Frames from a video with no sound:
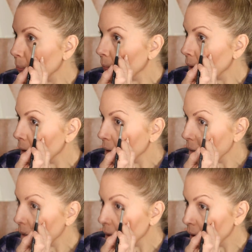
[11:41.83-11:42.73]

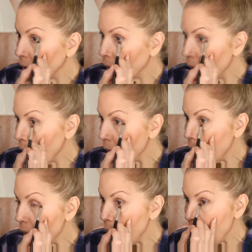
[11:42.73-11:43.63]

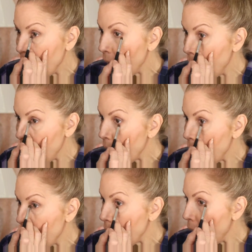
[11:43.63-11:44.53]

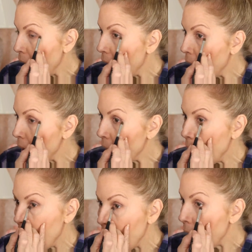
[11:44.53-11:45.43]

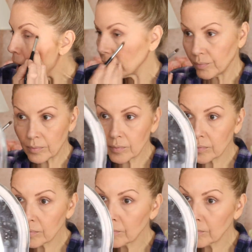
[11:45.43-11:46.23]
(silence)